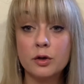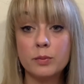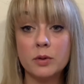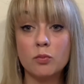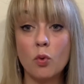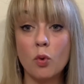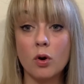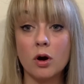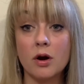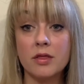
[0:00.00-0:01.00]
bit
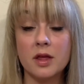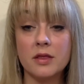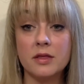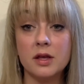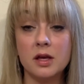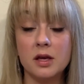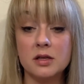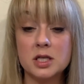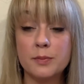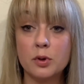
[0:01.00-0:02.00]
more than the
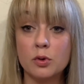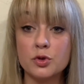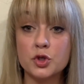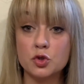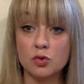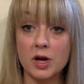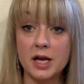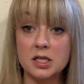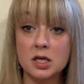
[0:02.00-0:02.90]
typical straight